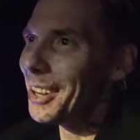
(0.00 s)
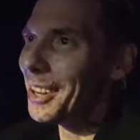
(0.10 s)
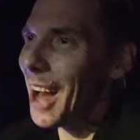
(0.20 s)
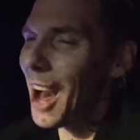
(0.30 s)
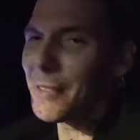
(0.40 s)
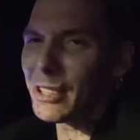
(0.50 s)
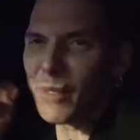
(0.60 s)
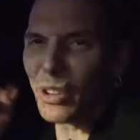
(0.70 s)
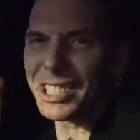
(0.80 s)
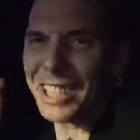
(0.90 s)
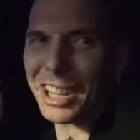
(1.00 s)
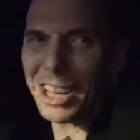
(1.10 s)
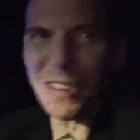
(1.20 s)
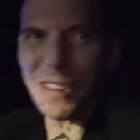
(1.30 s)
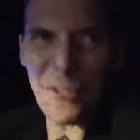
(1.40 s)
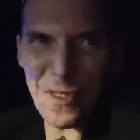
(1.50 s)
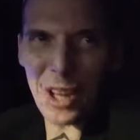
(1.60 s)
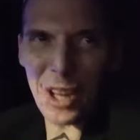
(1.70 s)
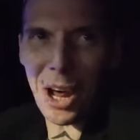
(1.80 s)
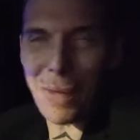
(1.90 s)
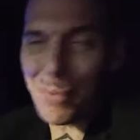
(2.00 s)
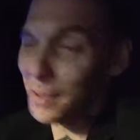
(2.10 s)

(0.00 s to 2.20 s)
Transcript: How much more shit can he fuck up?